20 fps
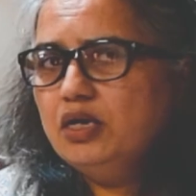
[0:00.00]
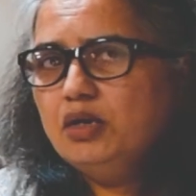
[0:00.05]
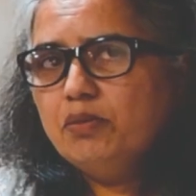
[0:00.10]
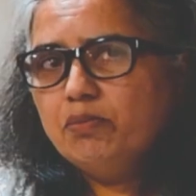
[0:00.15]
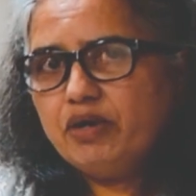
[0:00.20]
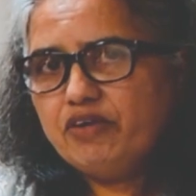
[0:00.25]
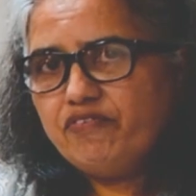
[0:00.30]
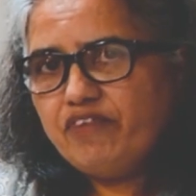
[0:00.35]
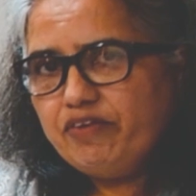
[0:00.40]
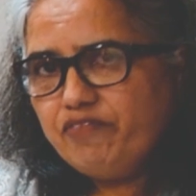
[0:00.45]

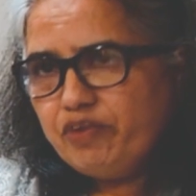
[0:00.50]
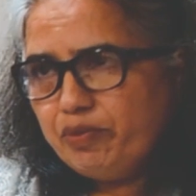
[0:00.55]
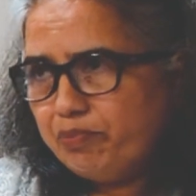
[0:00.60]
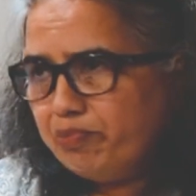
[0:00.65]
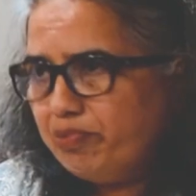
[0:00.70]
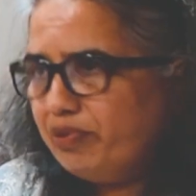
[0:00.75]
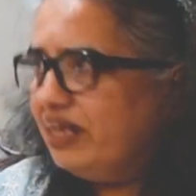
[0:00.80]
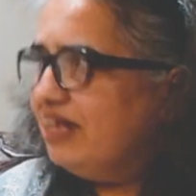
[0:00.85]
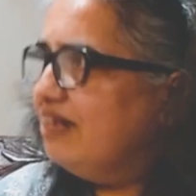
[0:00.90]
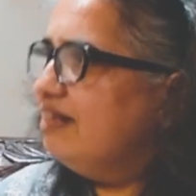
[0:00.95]
But when we
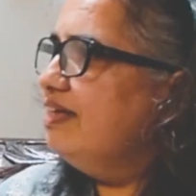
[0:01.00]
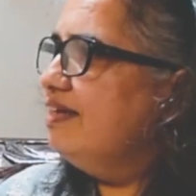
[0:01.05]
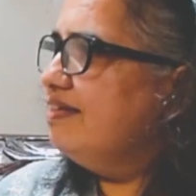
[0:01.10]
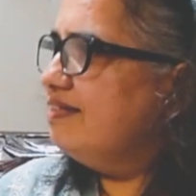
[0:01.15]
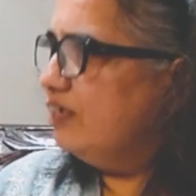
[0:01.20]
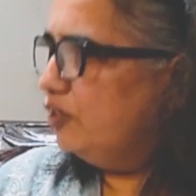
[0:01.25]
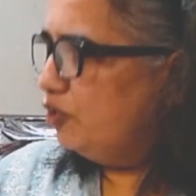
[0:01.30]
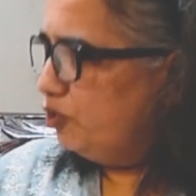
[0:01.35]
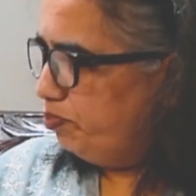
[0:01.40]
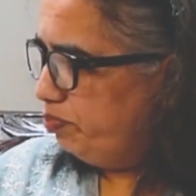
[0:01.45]
bring this
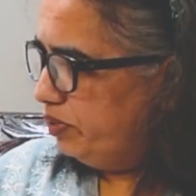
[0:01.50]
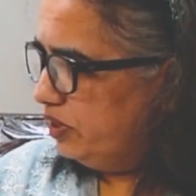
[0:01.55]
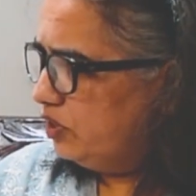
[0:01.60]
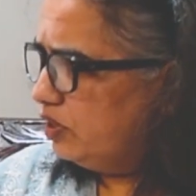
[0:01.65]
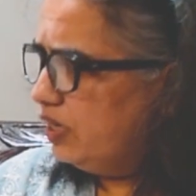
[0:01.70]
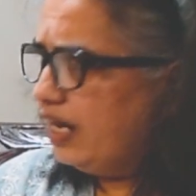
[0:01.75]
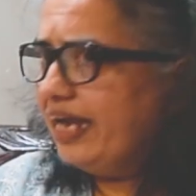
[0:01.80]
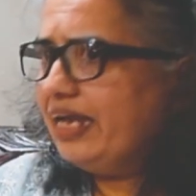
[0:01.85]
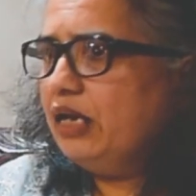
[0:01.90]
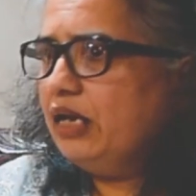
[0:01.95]
into
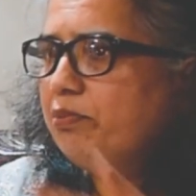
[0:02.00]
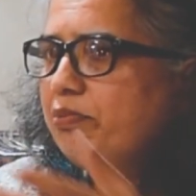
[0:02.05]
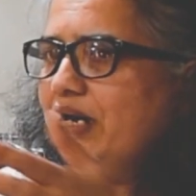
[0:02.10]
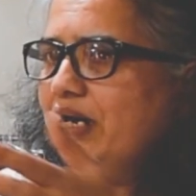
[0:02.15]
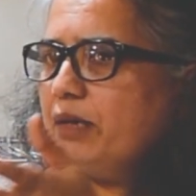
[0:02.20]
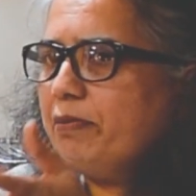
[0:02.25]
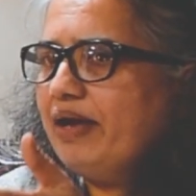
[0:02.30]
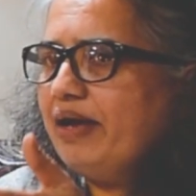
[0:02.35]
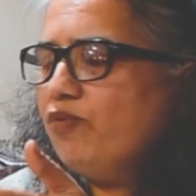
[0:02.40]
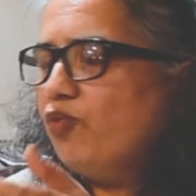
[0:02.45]
picture, I can
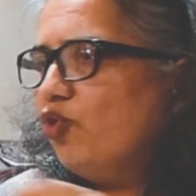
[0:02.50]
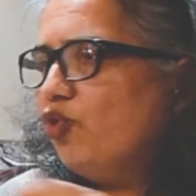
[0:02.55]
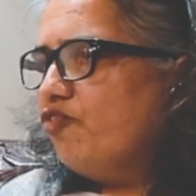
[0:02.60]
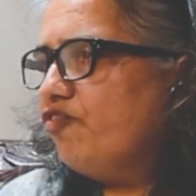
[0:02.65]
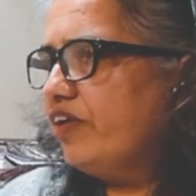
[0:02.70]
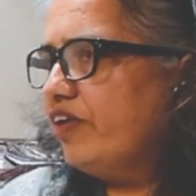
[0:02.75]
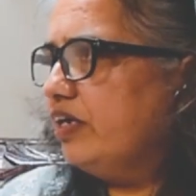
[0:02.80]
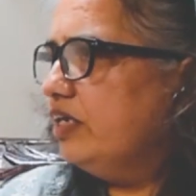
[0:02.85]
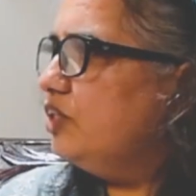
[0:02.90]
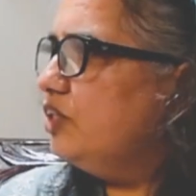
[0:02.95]
build my own
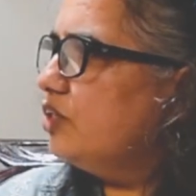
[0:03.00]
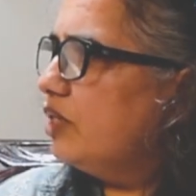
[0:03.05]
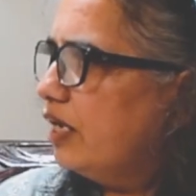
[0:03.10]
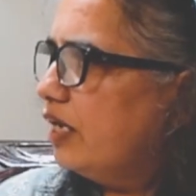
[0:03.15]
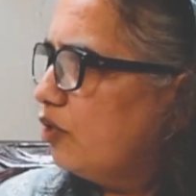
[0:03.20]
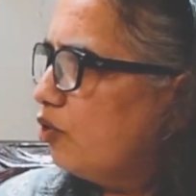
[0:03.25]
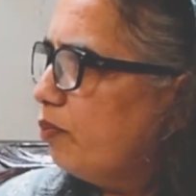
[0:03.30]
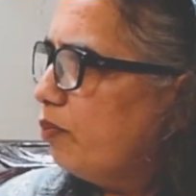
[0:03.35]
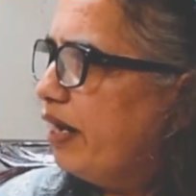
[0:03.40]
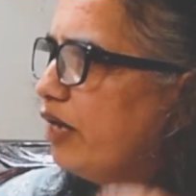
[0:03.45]
furniture
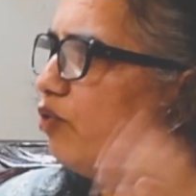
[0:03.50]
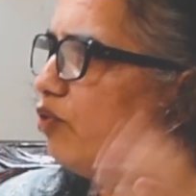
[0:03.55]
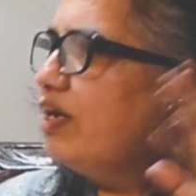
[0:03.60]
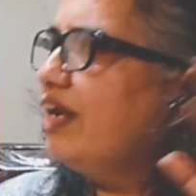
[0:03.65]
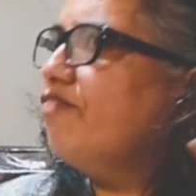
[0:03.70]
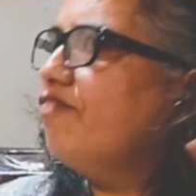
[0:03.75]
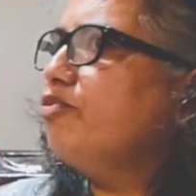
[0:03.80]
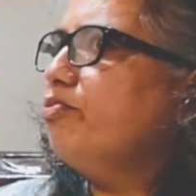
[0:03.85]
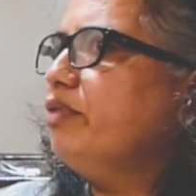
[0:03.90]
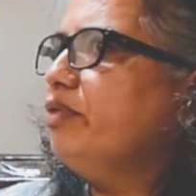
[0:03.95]
at home. I don't
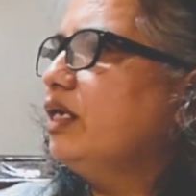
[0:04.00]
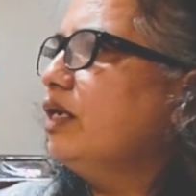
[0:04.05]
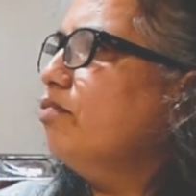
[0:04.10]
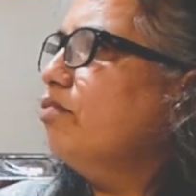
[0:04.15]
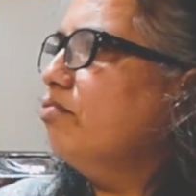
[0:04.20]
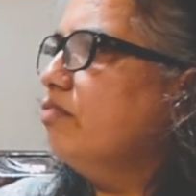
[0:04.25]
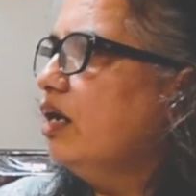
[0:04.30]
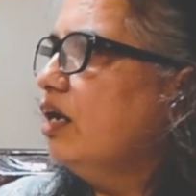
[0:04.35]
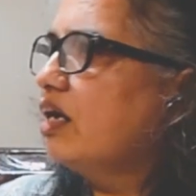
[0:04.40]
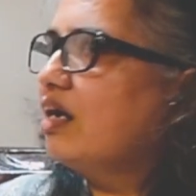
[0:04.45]
have to
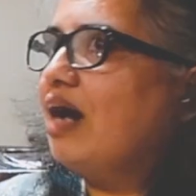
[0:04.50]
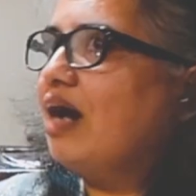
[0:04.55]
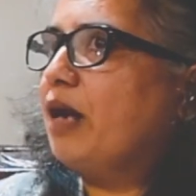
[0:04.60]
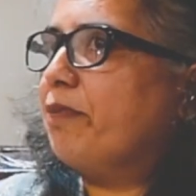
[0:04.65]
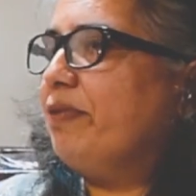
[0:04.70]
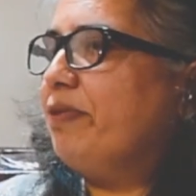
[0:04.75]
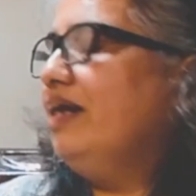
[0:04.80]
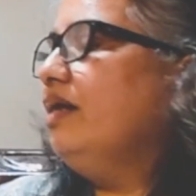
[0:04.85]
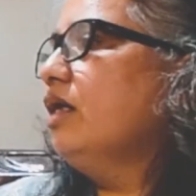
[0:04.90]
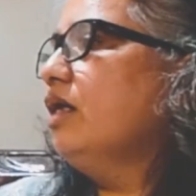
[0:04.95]
become a
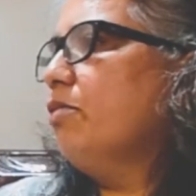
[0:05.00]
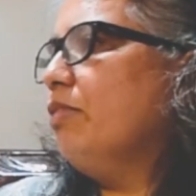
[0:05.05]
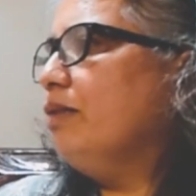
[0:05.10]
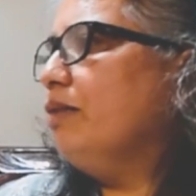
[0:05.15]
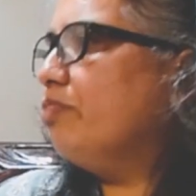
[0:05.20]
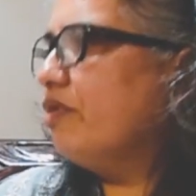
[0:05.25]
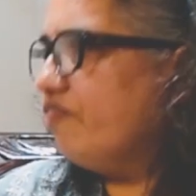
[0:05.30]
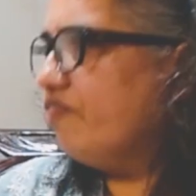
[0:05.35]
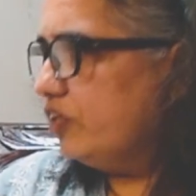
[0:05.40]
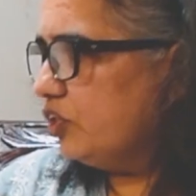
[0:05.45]
carpenter by
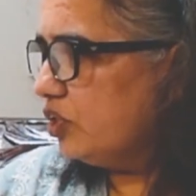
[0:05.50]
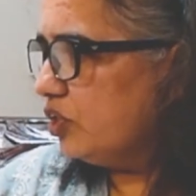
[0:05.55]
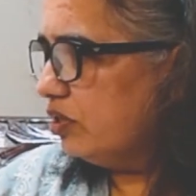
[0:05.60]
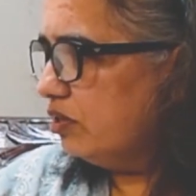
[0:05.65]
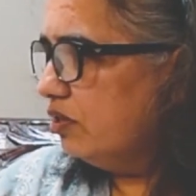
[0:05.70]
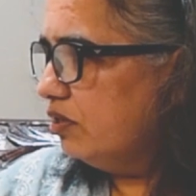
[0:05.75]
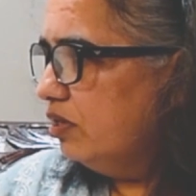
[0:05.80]
profession.